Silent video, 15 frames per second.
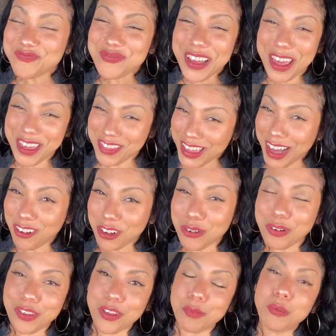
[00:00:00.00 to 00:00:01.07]
and the
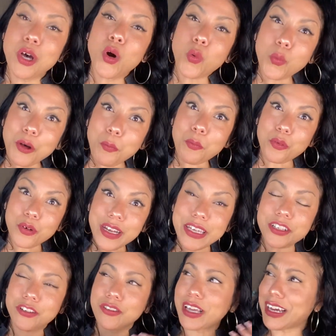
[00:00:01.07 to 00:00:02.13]
algorithm, will bring.
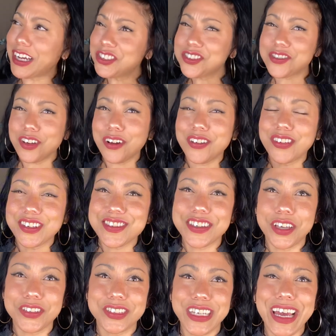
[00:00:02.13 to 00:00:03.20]
You're like, I just thought of this the
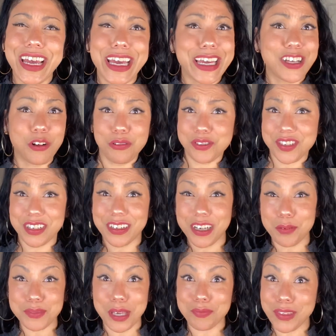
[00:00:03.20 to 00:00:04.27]
other day, and all of a sudden it
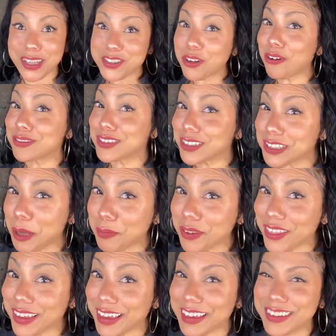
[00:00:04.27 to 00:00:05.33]
comes up. That's called
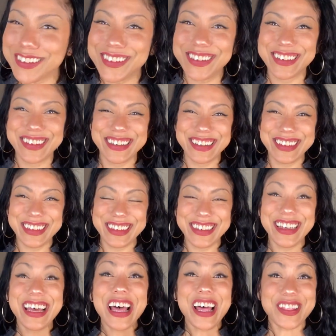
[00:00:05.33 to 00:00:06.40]
telepathy.
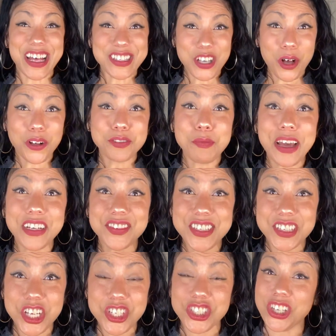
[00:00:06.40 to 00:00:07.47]
That's called
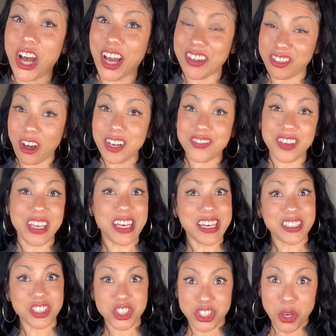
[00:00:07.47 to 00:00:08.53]
manifestation. I thought of it and
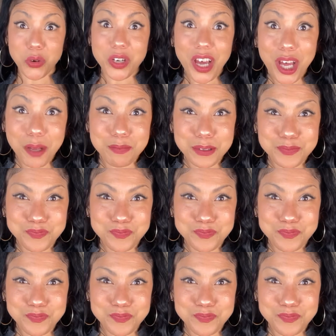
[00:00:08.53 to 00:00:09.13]
it showed up,